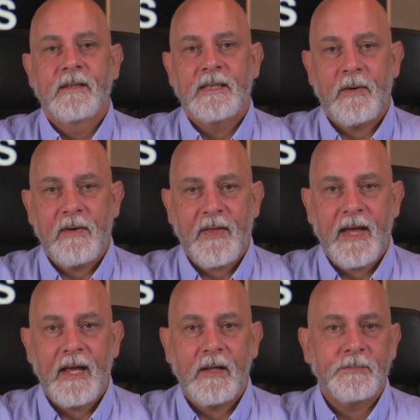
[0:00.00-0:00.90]
Now, if that
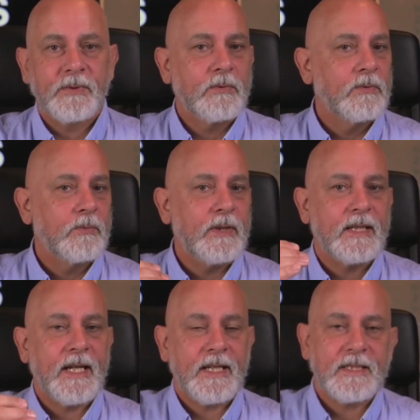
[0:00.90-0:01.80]
helped, we
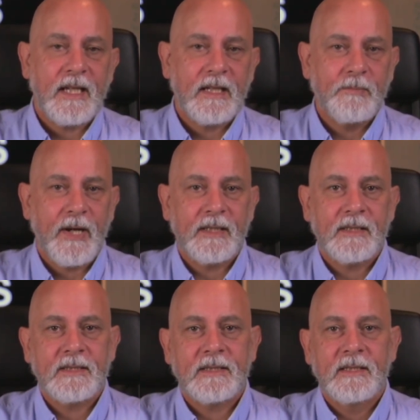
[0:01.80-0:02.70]
can add a second
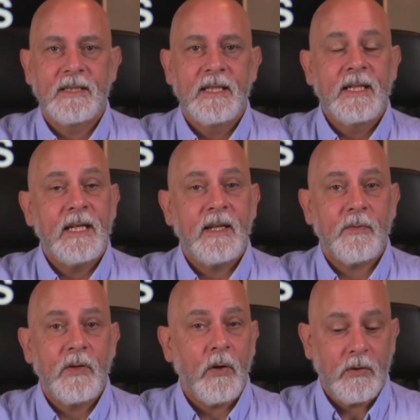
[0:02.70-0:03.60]
practice.
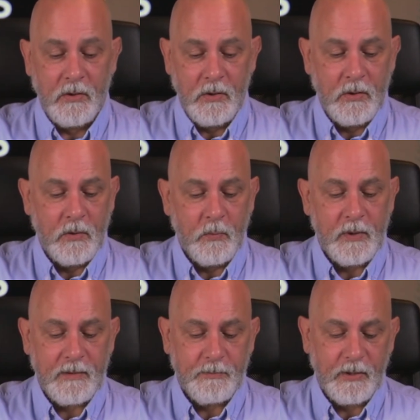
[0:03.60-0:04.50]
If not, we
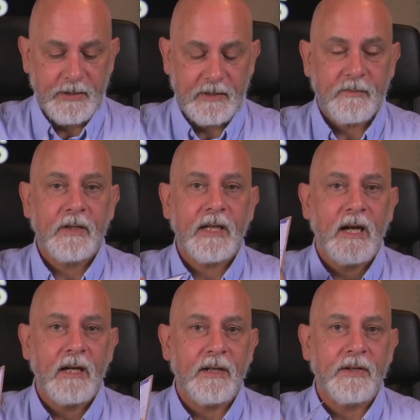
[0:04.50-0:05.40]
can pull a different
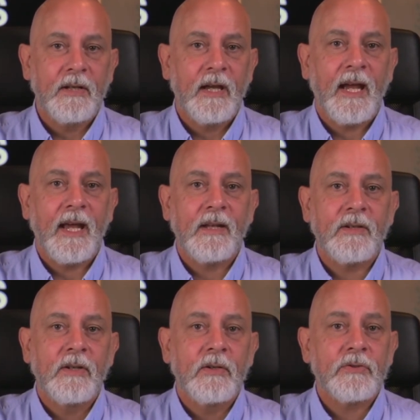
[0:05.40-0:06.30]
card
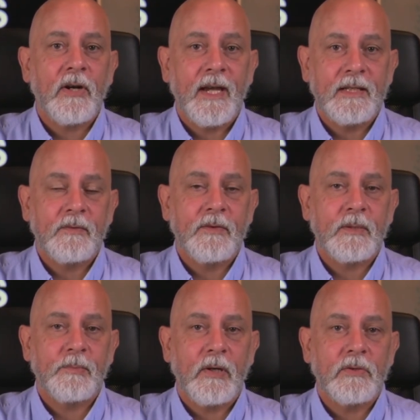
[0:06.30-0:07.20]
and try a different
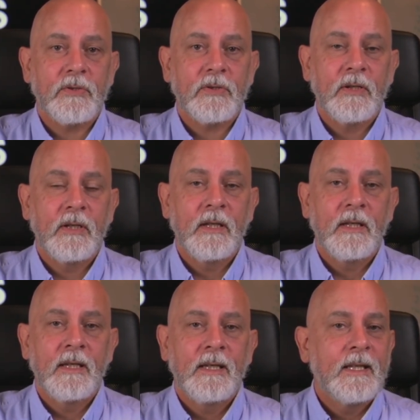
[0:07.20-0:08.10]
approach.
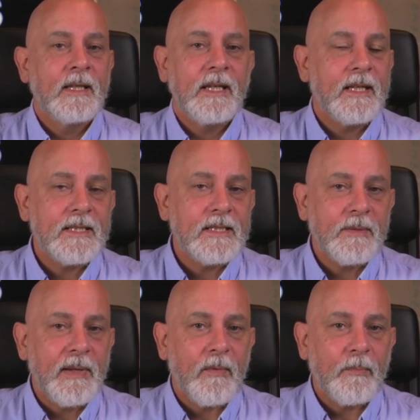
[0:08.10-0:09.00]
It isn't about